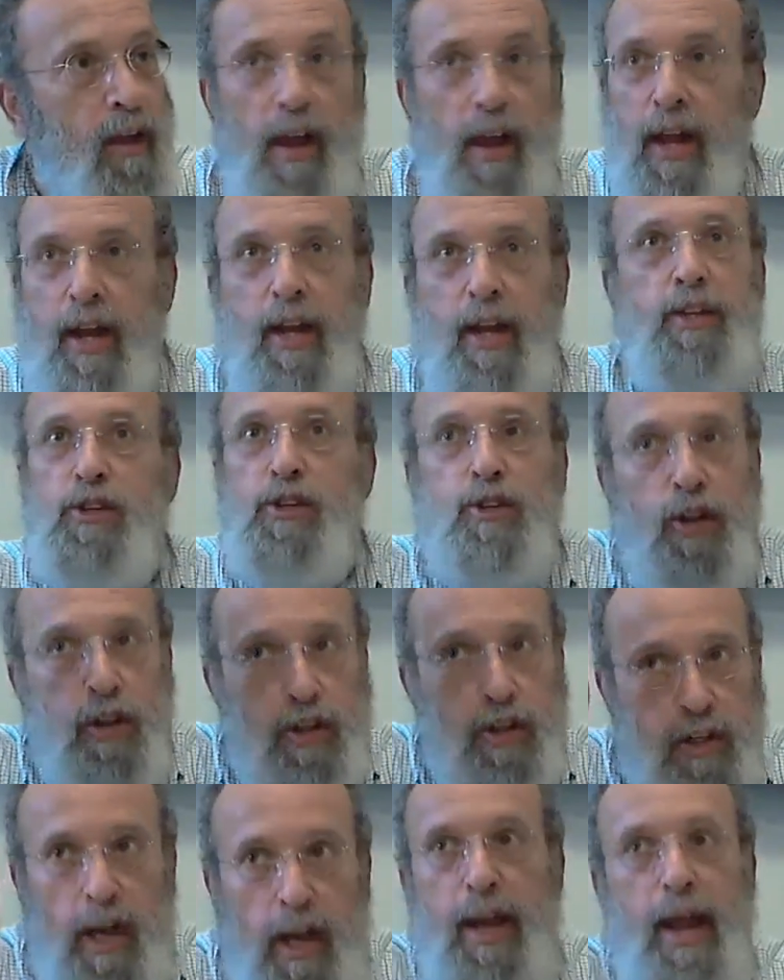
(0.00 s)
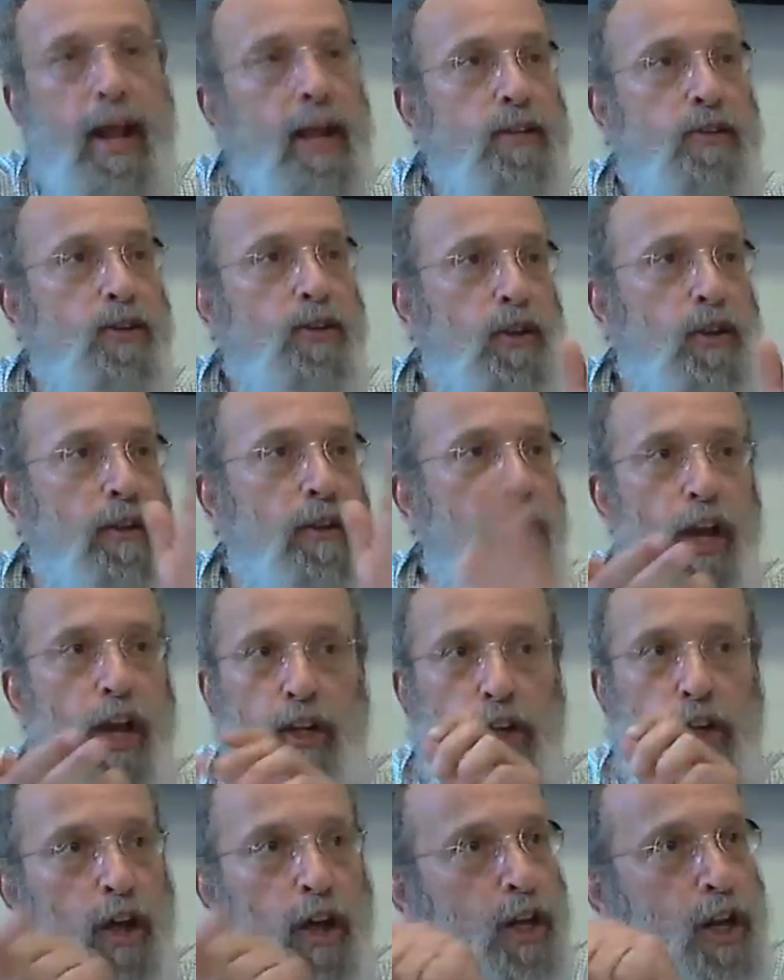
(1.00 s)
It isn't just an answer that you
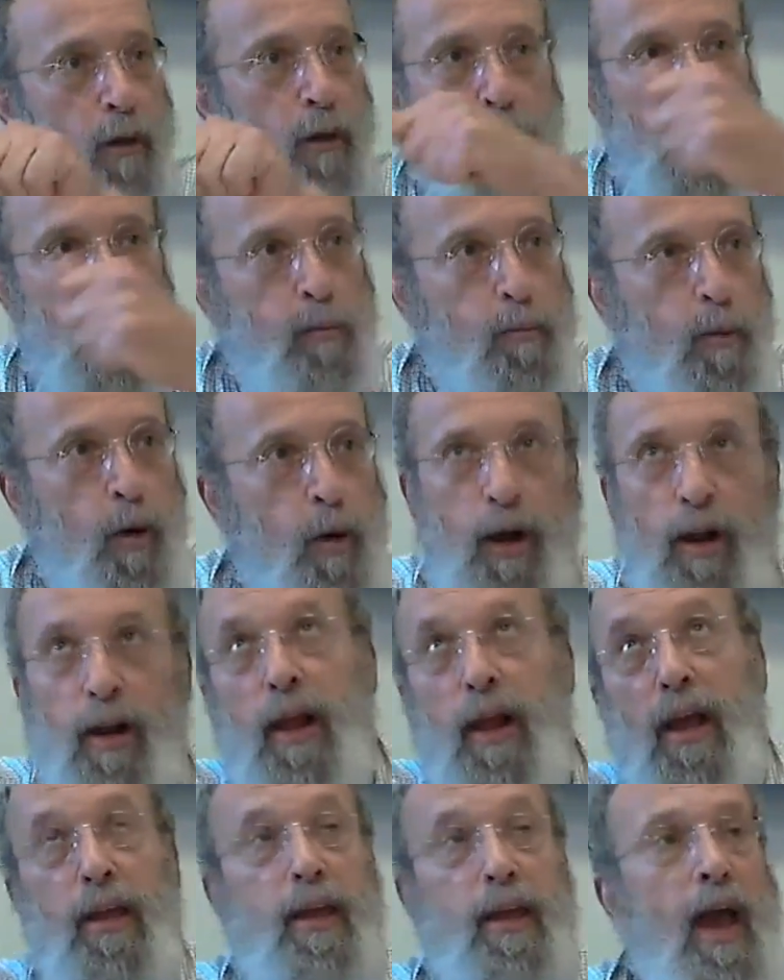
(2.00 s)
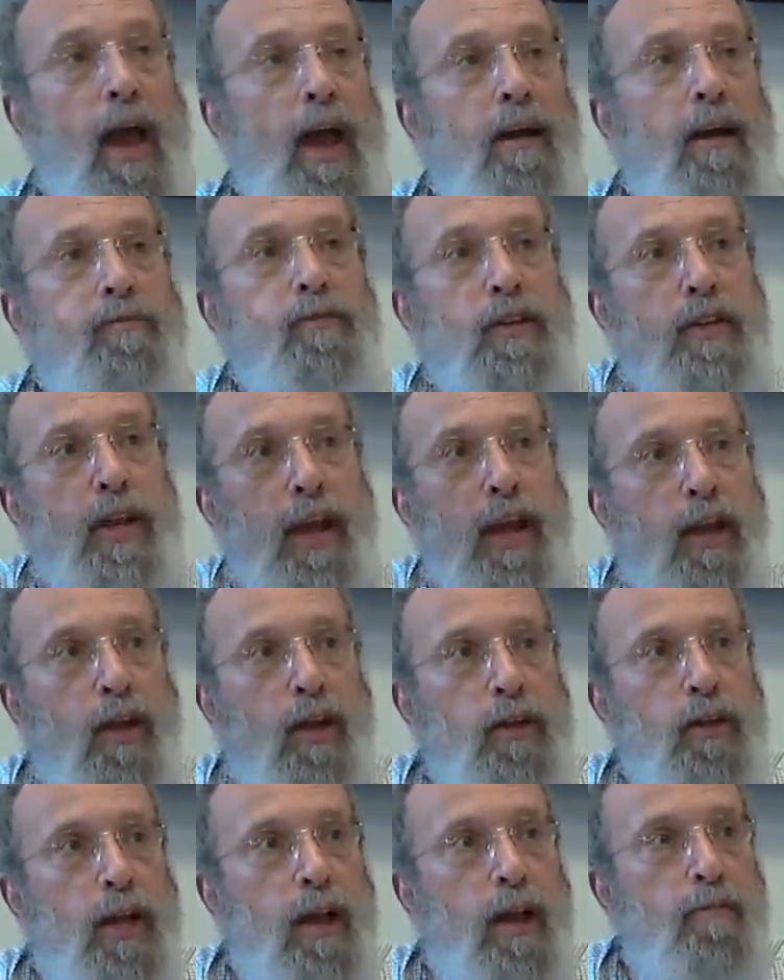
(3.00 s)
can look it up in the book. You have to take,
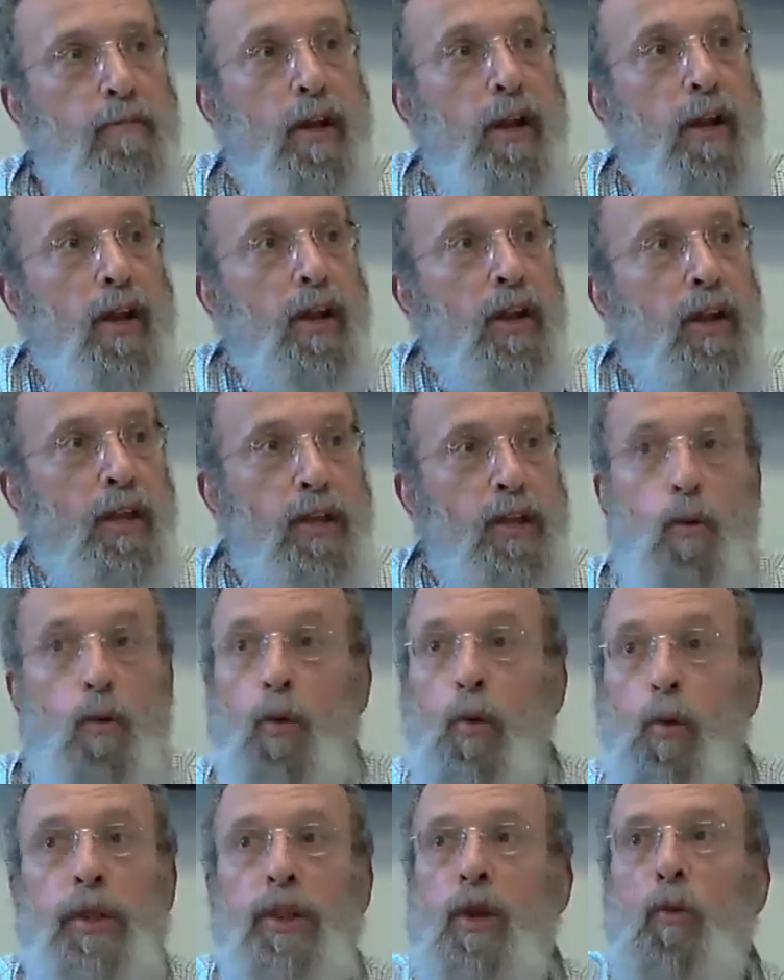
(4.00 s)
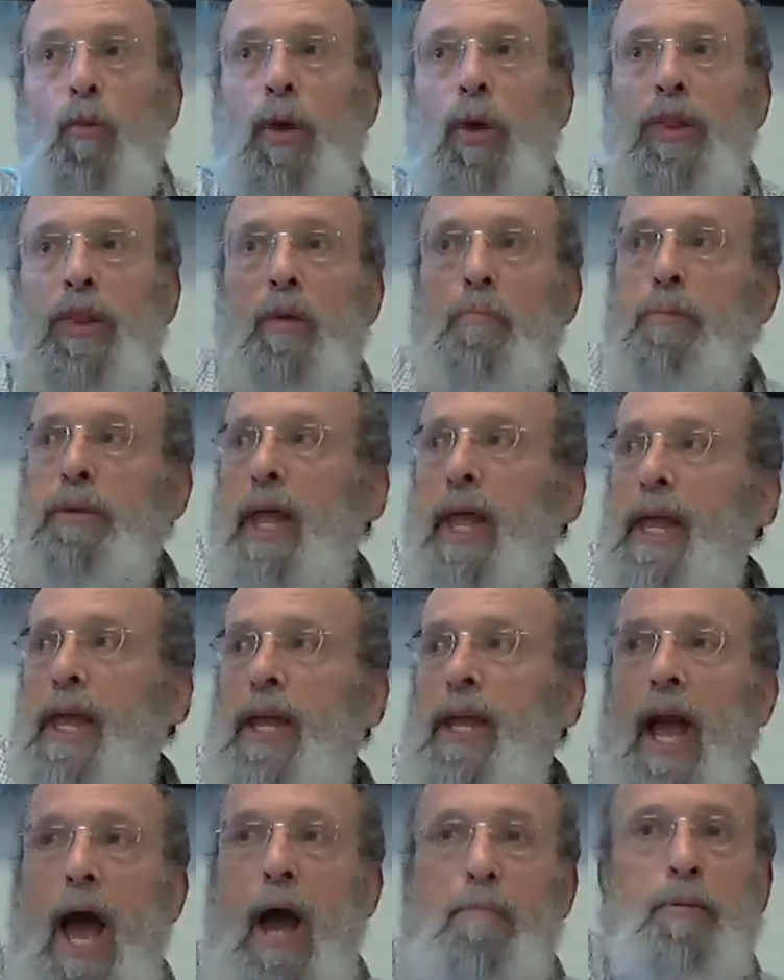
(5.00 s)
when the
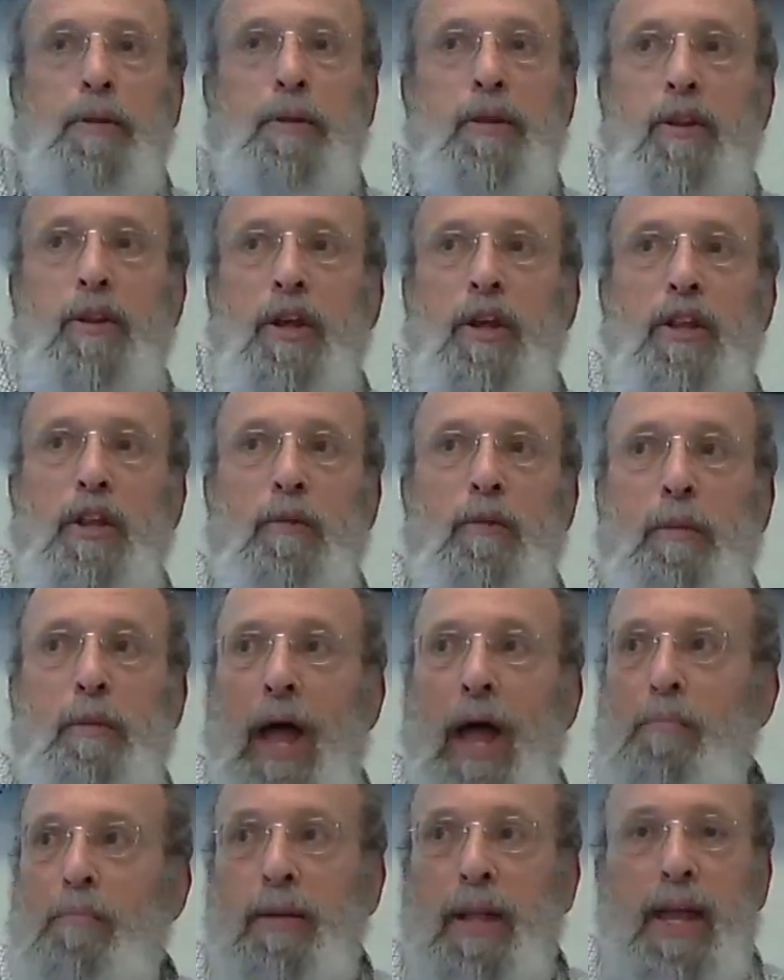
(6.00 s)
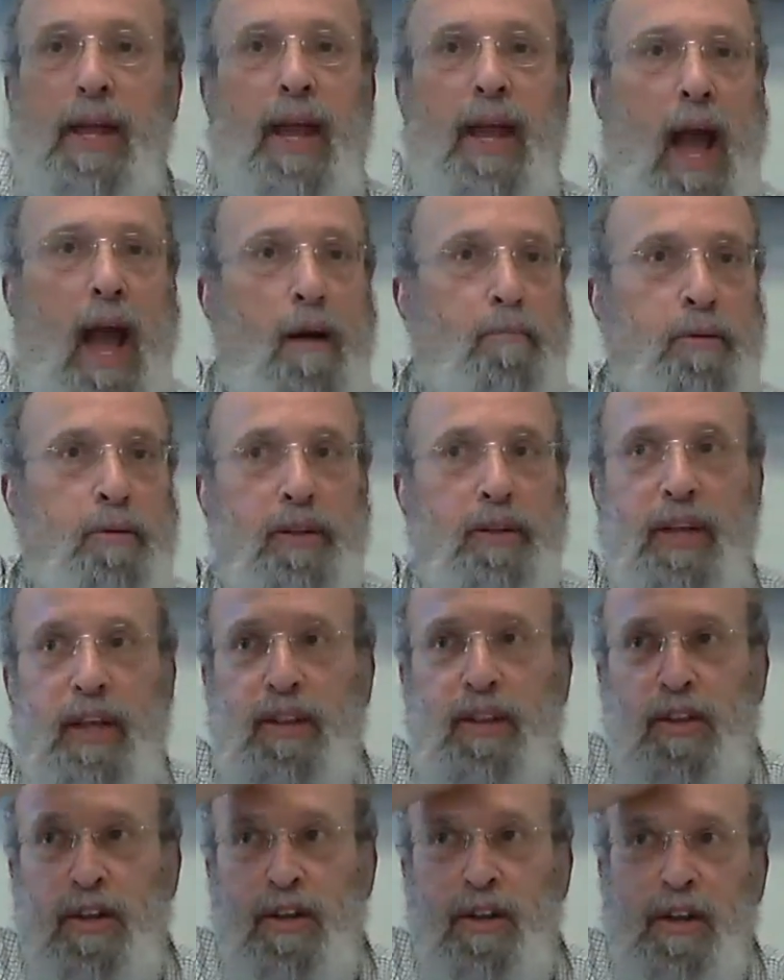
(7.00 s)
plague happened, the Black Plague happened,
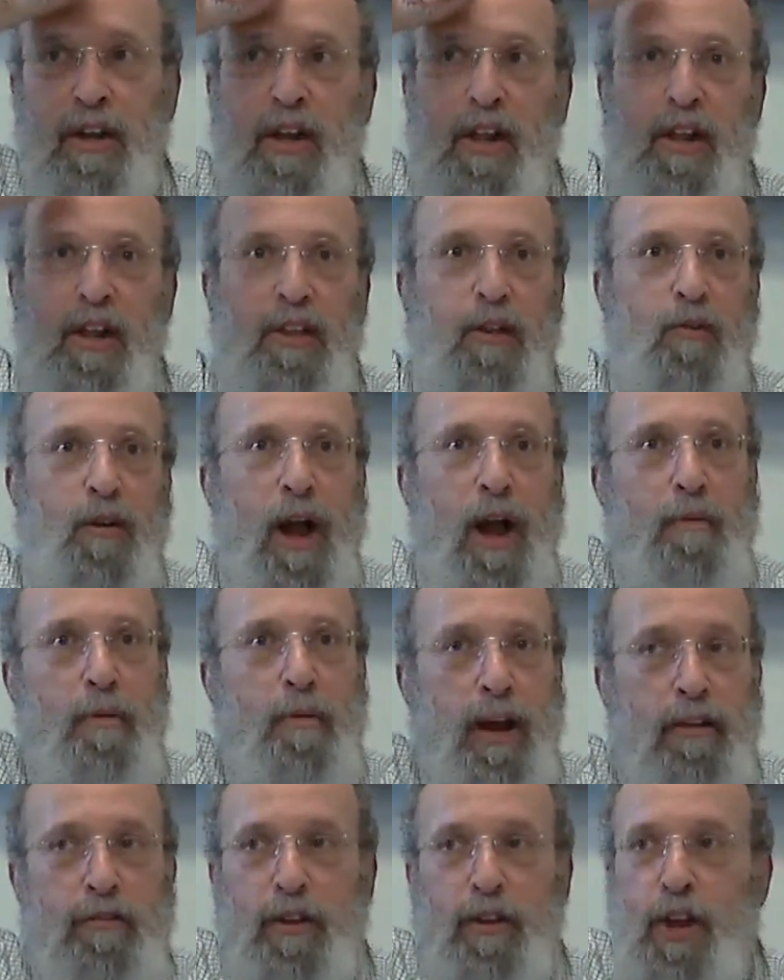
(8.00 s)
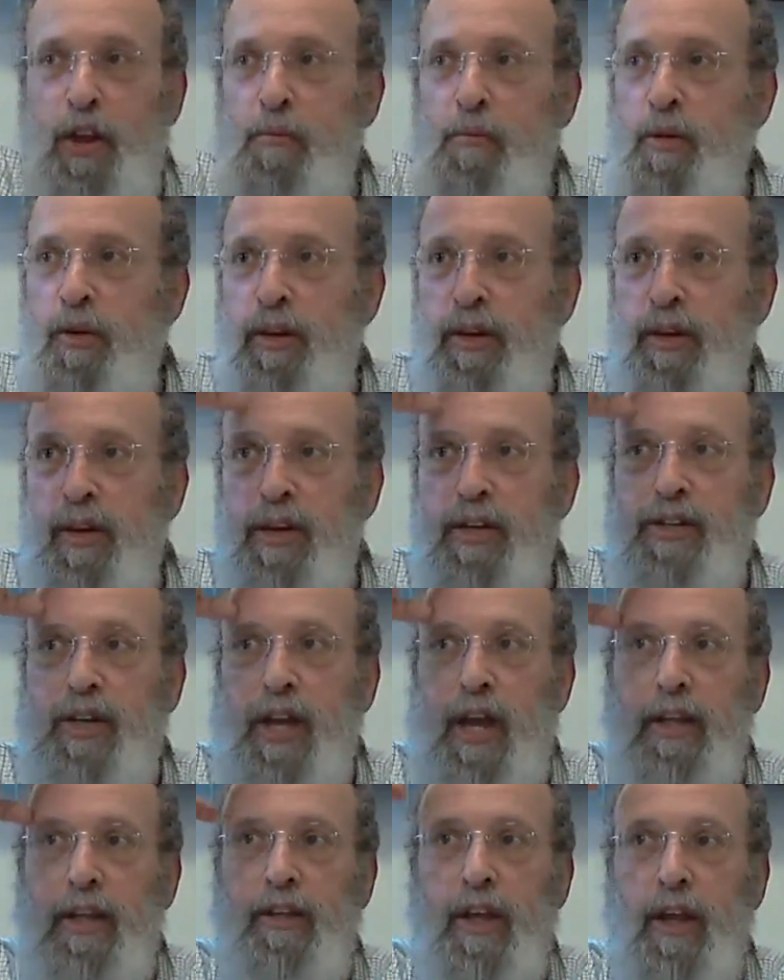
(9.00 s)
and the rabbi of the community
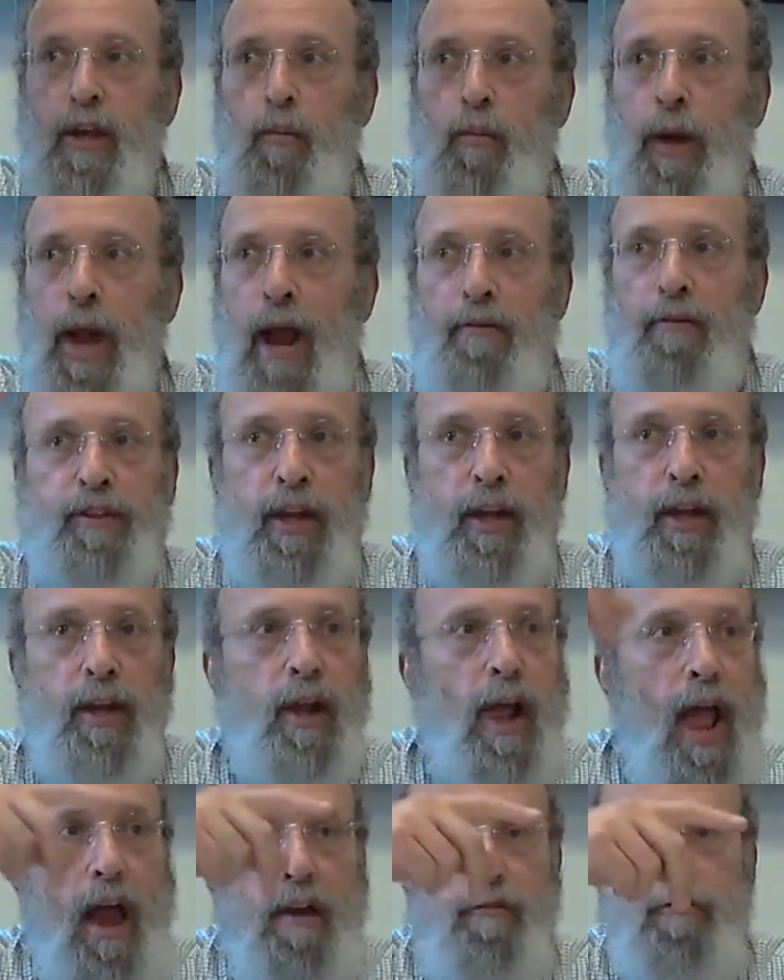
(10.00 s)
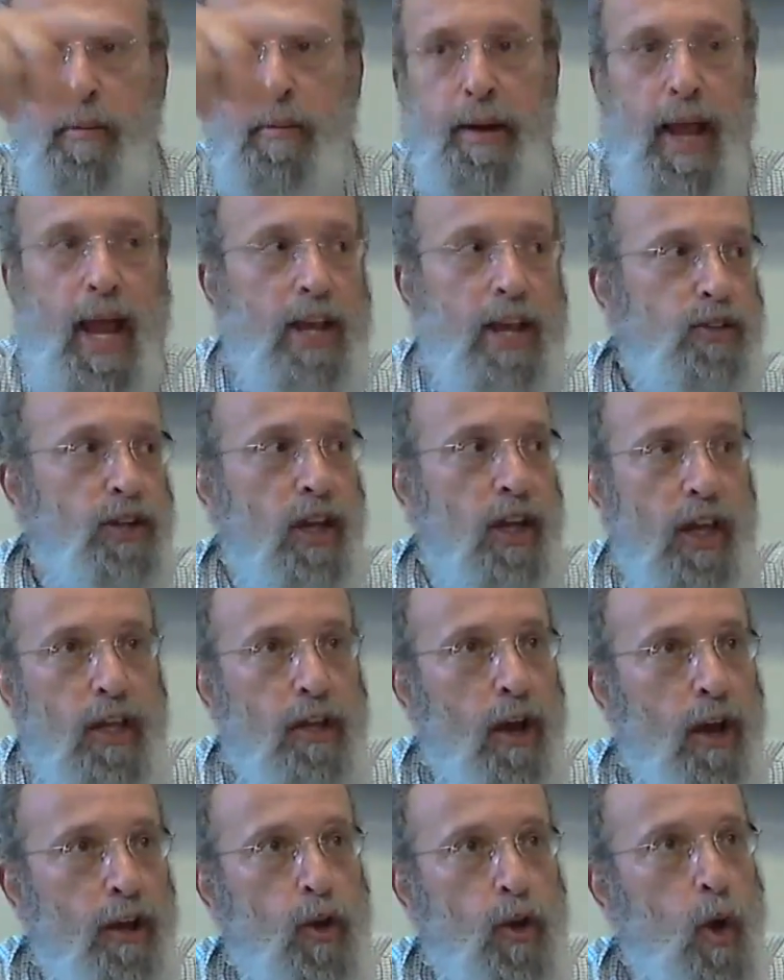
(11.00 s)
said everybody has to
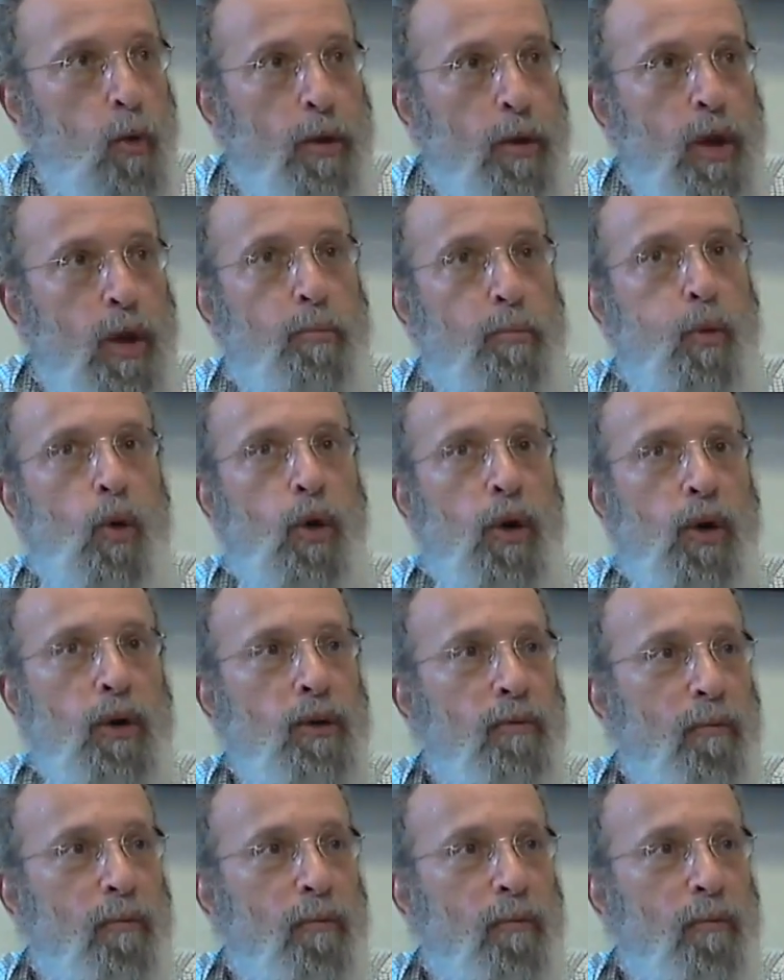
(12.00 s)
eat on Yom Kippur.